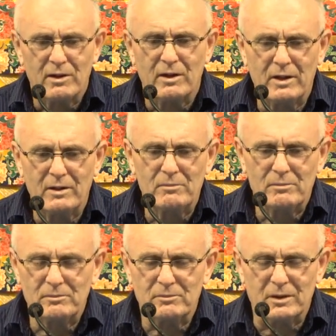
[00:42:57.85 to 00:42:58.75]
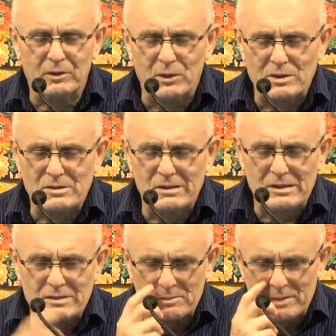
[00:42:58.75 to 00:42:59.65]
the question
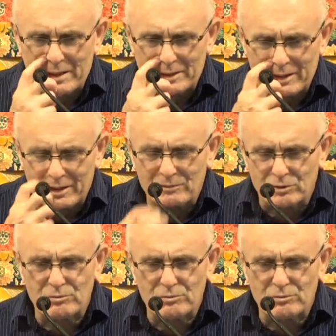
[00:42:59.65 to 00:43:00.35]
is about how to